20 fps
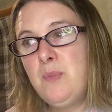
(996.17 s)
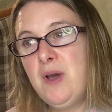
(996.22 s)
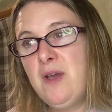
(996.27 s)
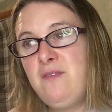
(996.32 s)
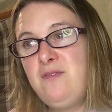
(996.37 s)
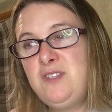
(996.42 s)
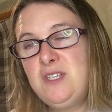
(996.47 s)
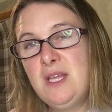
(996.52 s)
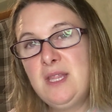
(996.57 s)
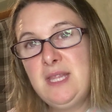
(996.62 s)

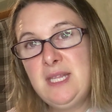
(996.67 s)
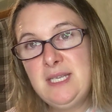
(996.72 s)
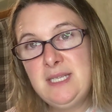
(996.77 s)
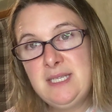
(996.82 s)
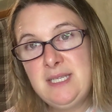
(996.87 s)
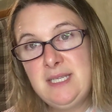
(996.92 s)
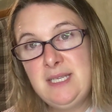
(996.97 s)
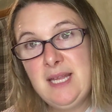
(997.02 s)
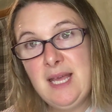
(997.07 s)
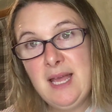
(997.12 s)
I've done
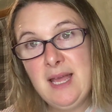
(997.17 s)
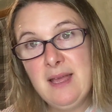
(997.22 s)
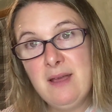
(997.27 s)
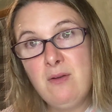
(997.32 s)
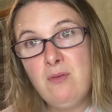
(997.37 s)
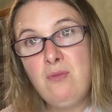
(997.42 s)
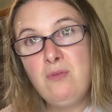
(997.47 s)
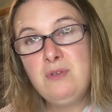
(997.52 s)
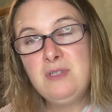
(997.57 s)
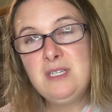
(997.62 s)
this
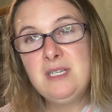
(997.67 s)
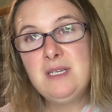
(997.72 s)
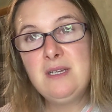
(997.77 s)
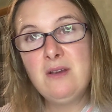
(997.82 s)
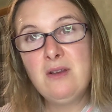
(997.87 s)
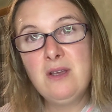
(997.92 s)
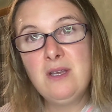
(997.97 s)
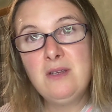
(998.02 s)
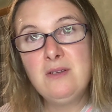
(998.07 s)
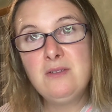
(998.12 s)
now
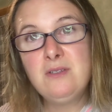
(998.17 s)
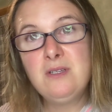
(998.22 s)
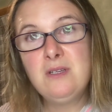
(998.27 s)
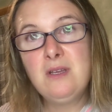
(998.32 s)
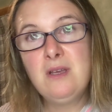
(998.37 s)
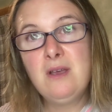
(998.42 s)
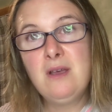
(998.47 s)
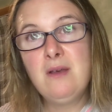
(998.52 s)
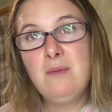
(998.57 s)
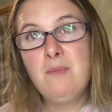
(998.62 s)
tonight
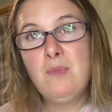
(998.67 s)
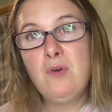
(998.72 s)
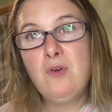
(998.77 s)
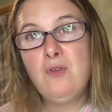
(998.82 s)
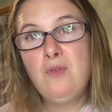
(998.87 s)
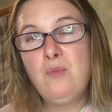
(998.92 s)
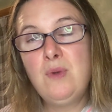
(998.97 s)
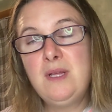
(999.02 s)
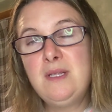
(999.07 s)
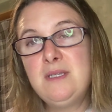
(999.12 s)

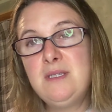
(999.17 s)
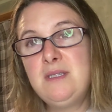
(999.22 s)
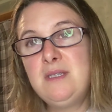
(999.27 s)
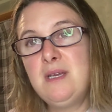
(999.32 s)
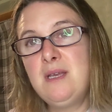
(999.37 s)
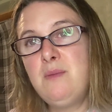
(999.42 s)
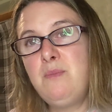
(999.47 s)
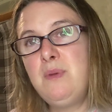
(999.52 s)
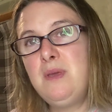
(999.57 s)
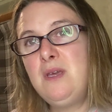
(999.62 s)
on a
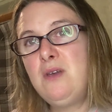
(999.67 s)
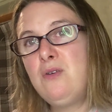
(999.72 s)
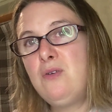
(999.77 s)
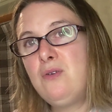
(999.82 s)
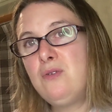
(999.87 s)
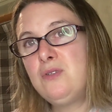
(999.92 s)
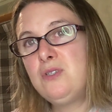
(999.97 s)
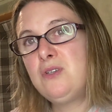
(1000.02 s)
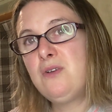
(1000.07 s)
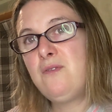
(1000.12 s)
Wednesday
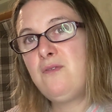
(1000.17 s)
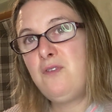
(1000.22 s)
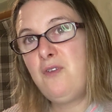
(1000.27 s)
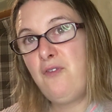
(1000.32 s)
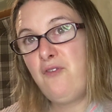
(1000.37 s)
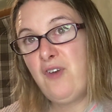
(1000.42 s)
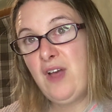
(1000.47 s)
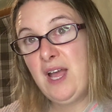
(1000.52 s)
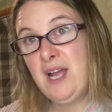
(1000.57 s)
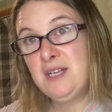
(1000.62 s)
because of the
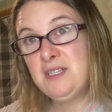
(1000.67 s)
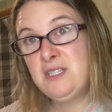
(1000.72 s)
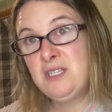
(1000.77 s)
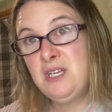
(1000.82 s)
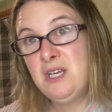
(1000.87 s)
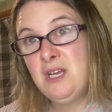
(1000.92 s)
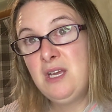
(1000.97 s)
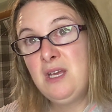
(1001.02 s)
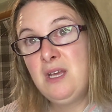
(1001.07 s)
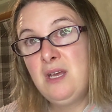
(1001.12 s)
fact
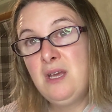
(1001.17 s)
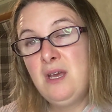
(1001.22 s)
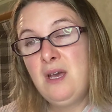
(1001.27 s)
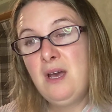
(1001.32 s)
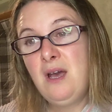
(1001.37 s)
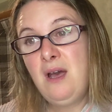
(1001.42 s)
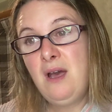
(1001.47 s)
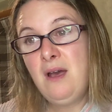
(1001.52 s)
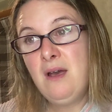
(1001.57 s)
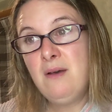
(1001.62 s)

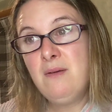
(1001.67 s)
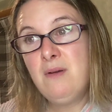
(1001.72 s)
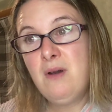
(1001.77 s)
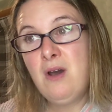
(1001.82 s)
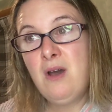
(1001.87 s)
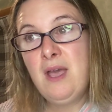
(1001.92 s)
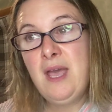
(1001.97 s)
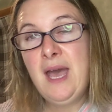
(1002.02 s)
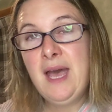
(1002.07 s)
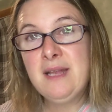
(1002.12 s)

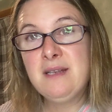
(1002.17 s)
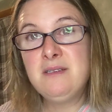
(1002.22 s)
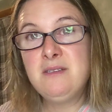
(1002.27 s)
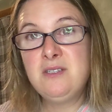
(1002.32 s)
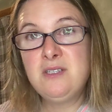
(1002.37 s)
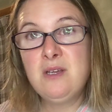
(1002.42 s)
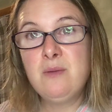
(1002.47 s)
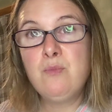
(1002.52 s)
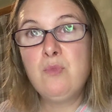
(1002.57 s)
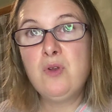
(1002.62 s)
I
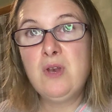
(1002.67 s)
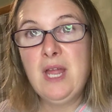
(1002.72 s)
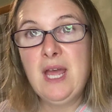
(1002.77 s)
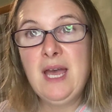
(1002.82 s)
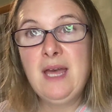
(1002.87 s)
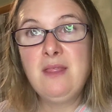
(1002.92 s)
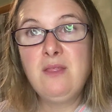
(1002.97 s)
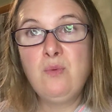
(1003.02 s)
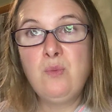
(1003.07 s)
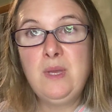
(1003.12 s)
hadn't done one
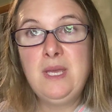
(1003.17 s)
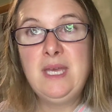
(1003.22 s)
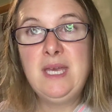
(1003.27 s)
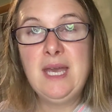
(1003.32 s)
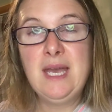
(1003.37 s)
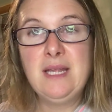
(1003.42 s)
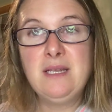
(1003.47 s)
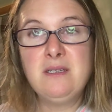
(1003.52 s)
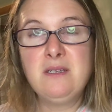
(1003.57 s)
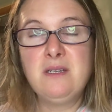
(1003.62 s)
at the
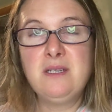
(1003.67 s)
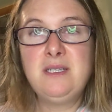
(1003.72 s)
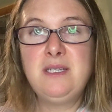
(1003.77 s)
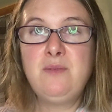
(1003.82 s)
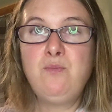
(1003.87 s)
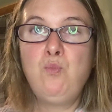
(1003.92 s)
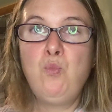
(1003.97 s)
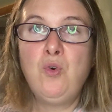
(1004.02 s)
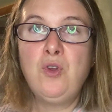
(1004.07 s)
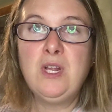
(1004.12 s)
weekend and I
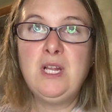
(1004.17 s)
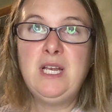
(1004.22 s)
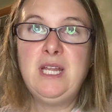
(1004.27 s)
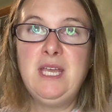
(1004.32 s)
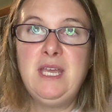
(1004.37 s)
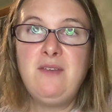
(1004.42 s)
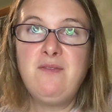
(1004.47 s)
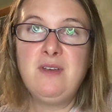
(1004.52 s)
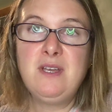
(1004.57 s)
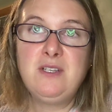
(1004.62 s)
didn't want to
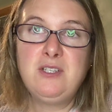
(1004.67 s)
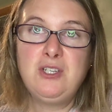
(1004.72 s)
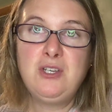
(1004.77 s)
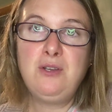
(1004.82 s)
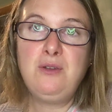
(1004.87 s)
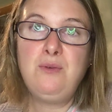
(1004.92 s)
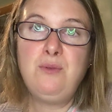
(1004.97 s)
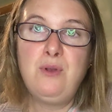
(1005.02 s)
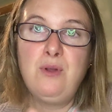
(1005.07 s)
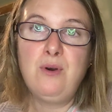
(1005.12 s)
leave it
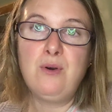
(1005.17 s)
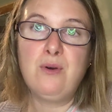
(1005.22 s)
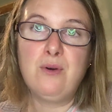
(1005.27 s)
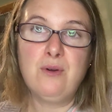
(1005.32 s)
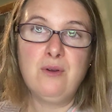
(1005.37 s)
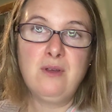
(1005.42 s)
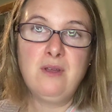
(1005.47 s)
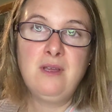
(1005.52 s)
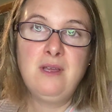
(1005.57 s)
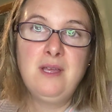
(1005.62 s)
too
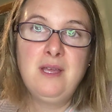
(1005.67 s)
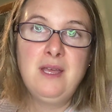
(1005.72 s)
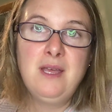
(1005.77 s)
long.